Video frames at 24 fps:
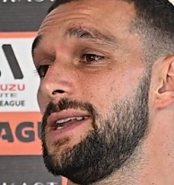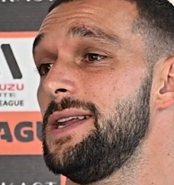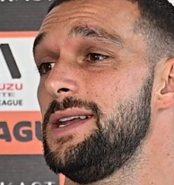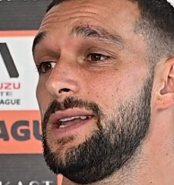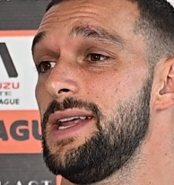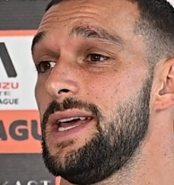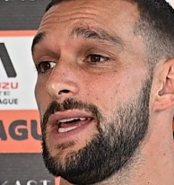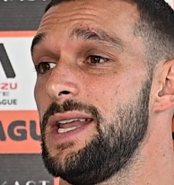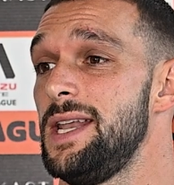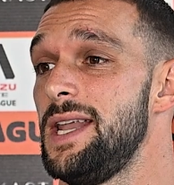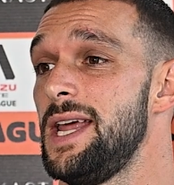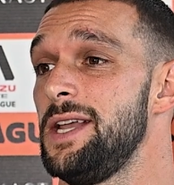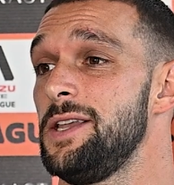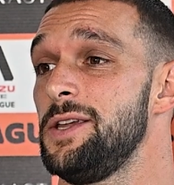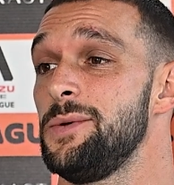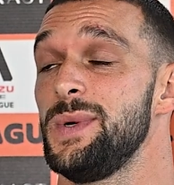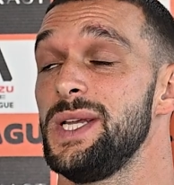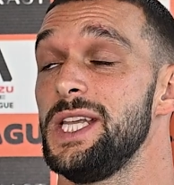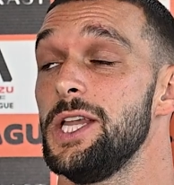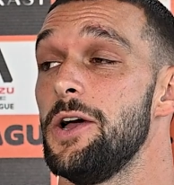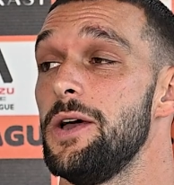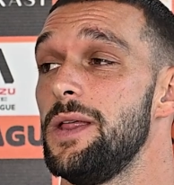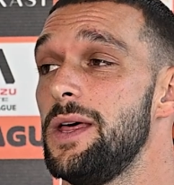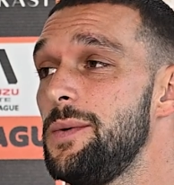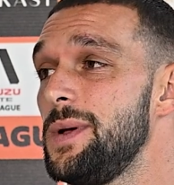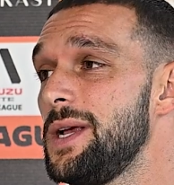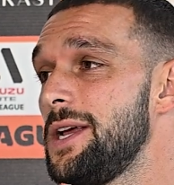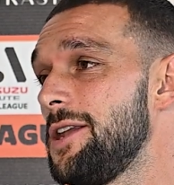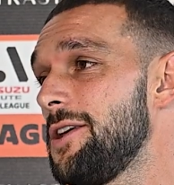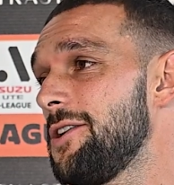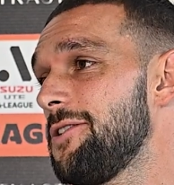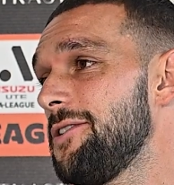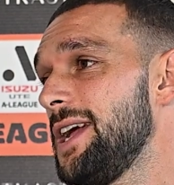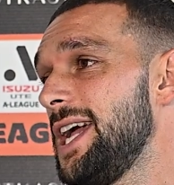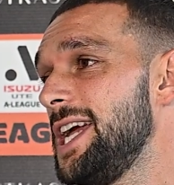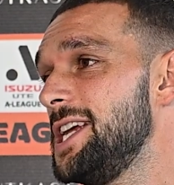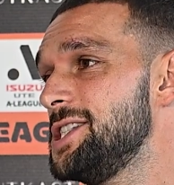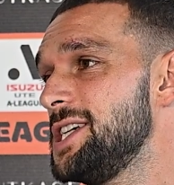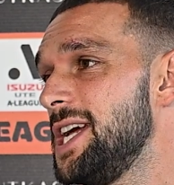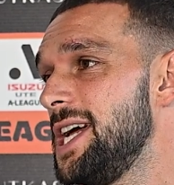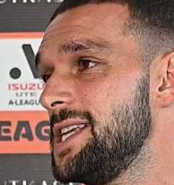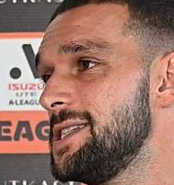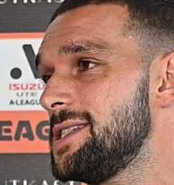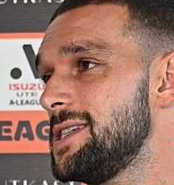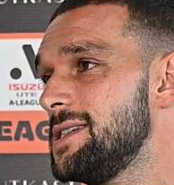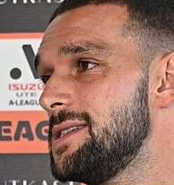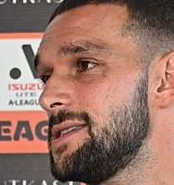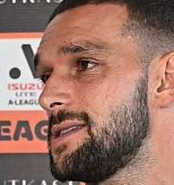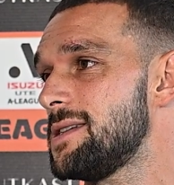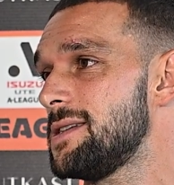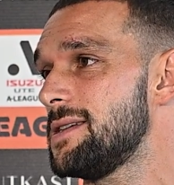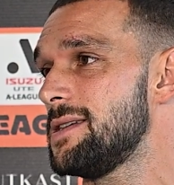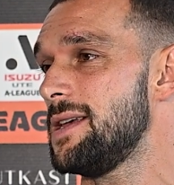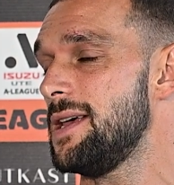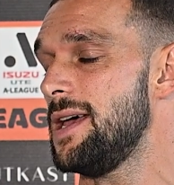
and we know that we're going to create chances,